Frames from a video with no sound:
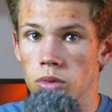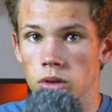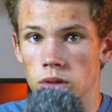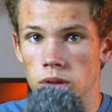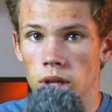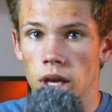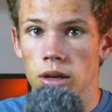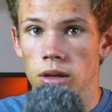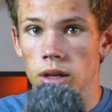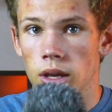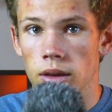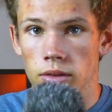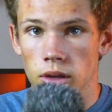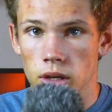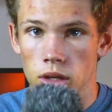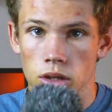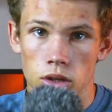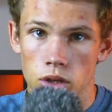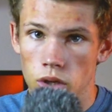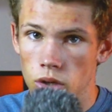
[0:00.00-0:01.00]
then give it
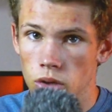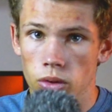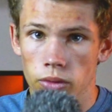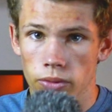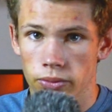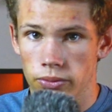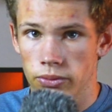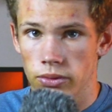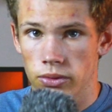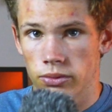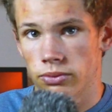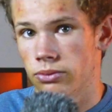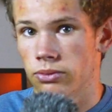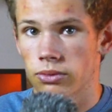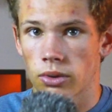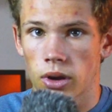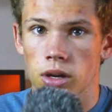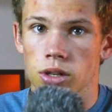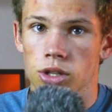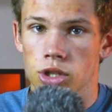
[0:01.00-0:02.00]
a dual
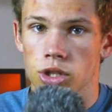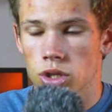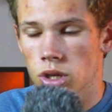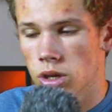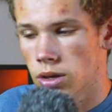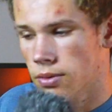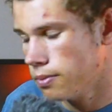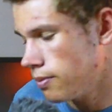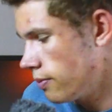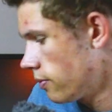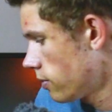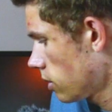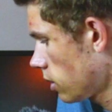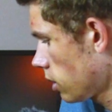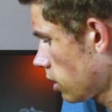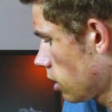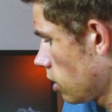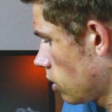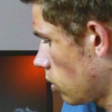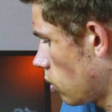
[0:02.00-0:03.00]
function
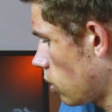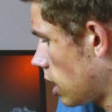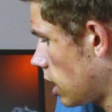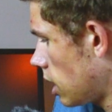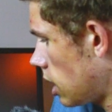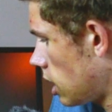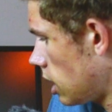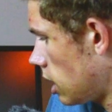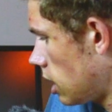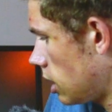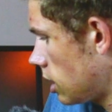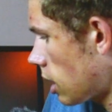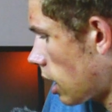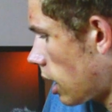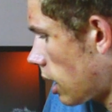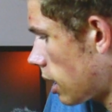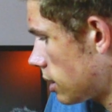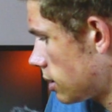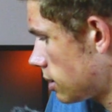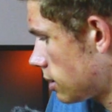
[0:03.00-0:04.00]
where it
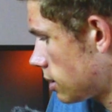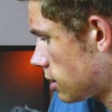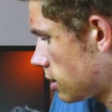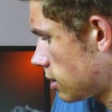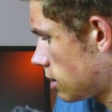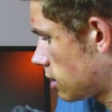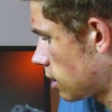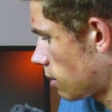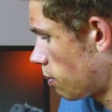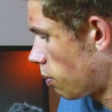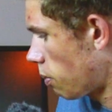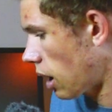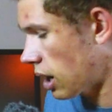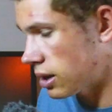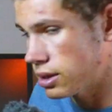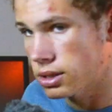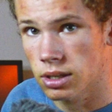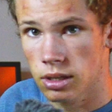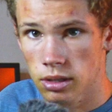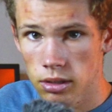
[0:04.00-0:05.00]
has the
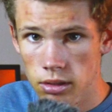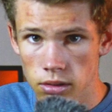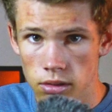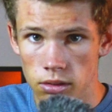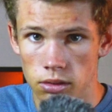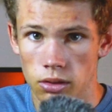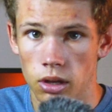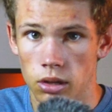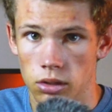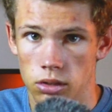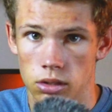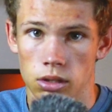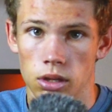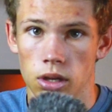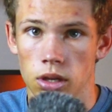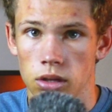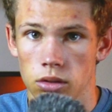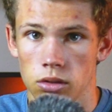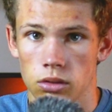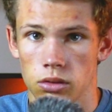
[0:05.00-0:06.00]
button that
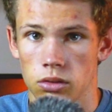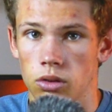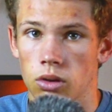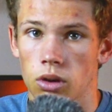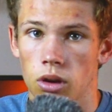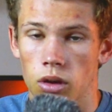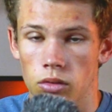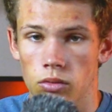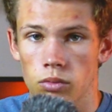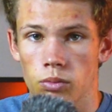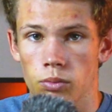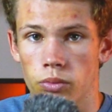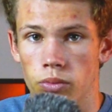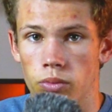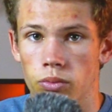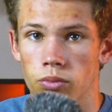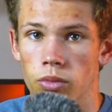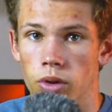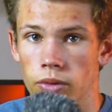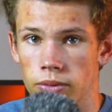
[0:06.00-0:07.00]
it,
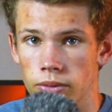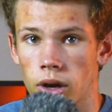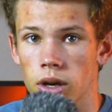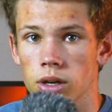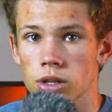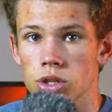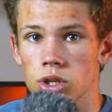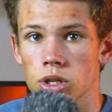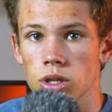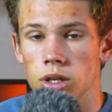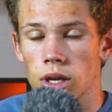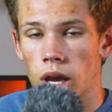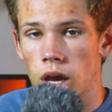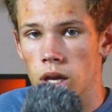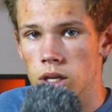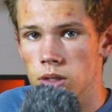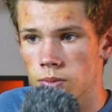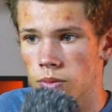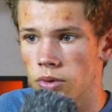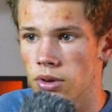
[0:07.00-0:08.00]
functioned
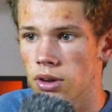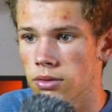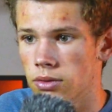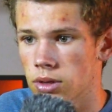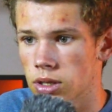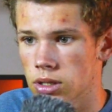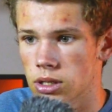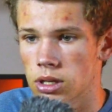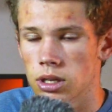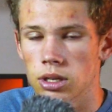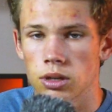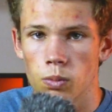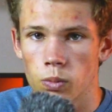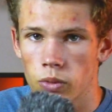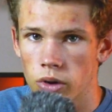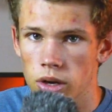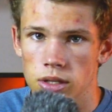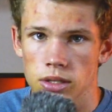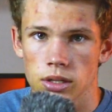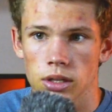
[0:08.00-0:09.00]
as previously. You
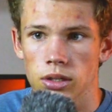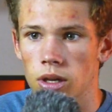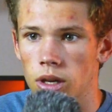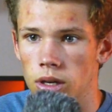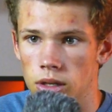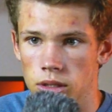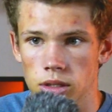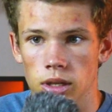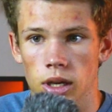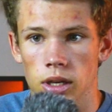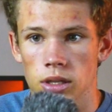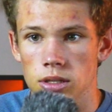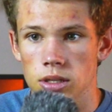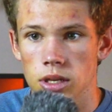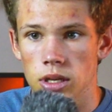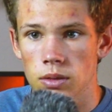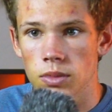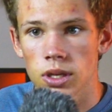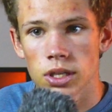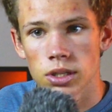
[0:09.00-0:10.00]
press it and it takes an
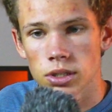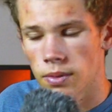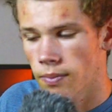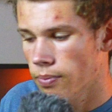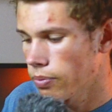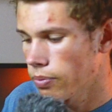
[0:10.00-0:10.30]
image.